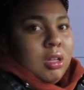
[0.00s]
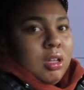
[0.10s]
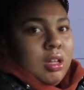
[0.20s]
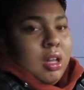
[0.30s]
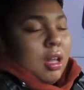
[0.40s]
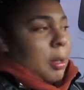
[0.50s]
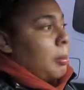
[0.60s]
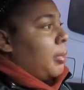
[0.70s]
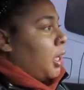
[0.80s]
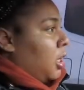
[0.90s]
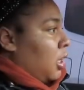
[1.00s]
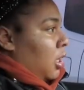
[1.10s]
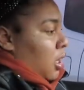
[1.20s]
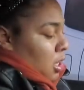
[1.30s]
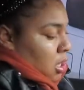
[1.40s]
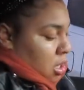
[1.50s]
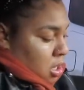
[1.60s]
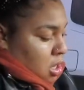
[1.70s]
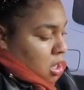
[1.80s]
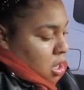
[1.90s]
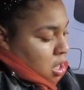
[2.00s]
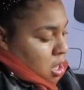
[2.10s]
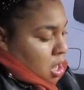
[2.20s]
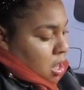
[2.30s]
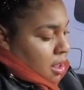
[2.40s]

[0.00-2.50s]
Yeah, you did good. You did good.